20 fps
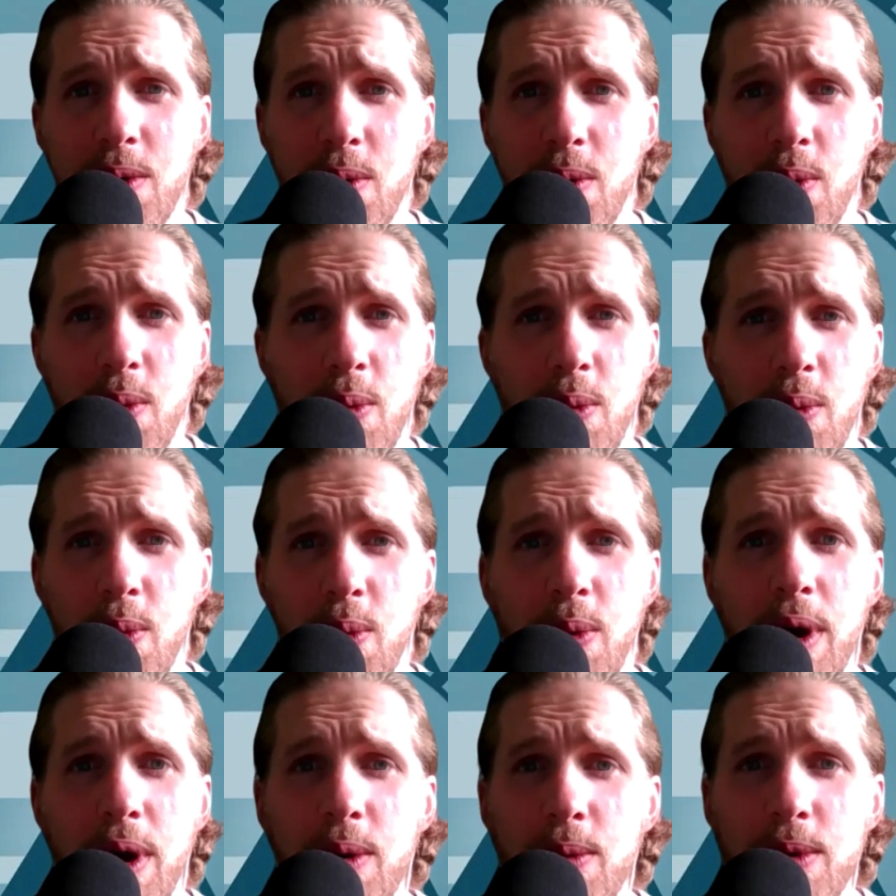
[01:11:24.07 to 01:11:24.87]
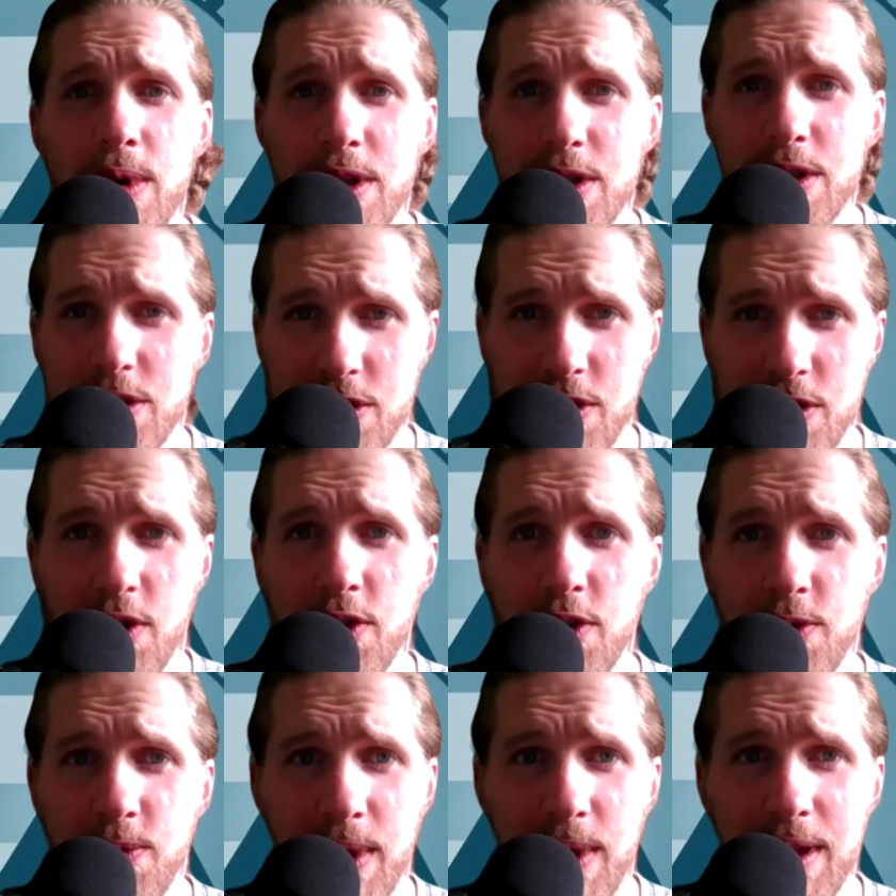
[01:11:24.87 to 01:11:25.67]
What would it
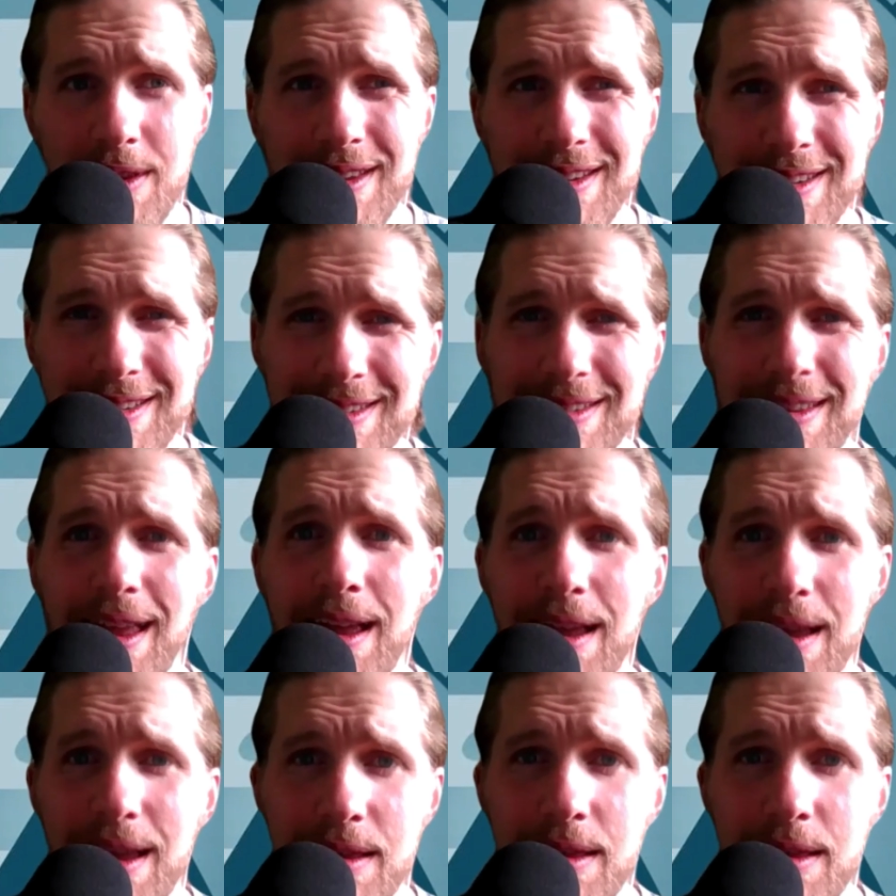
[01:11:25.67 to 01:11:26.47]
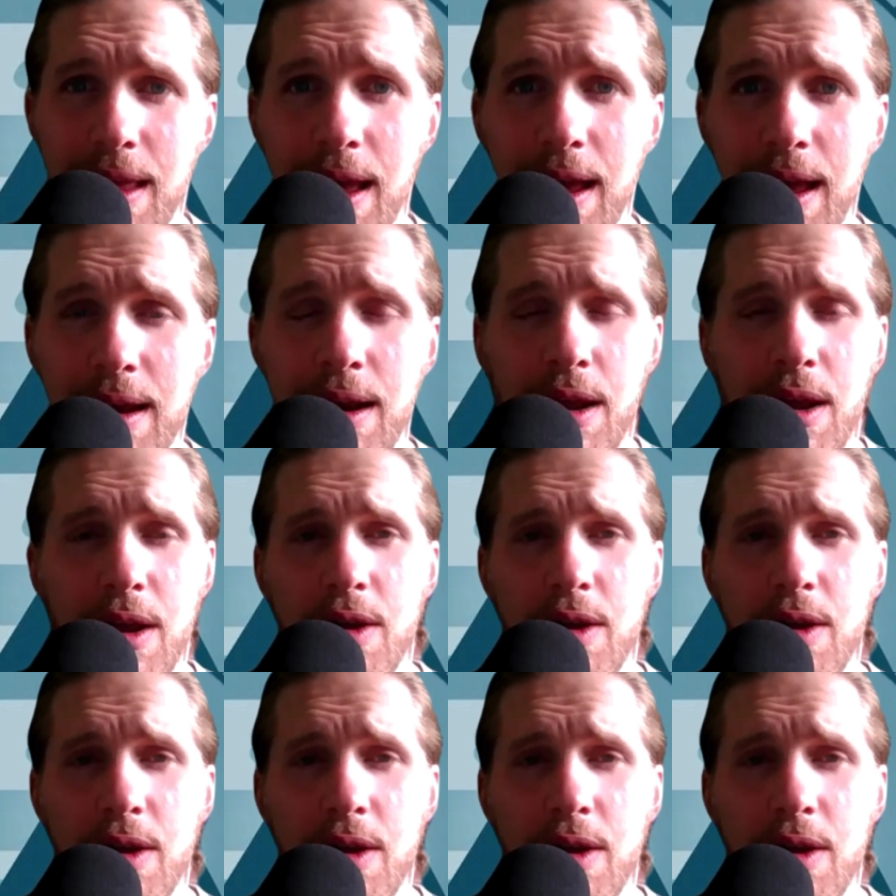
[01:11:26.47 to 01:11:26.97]
serve me to stay in that?